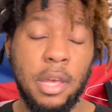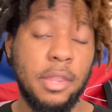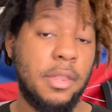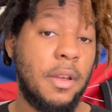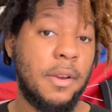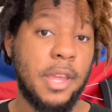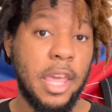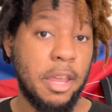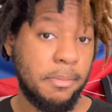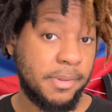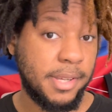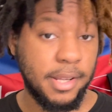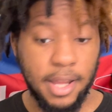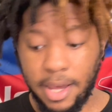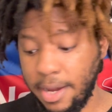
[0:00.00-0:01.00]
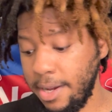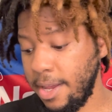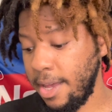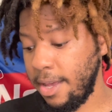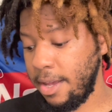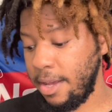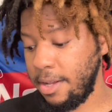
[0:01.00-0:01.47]
their game tonight,
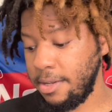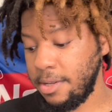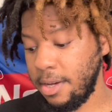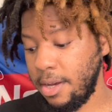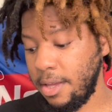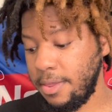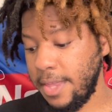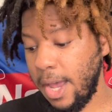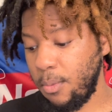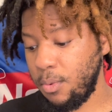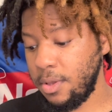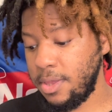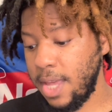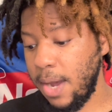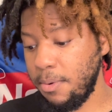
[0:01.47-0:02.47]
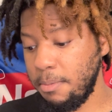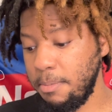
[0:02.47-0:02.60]
and that would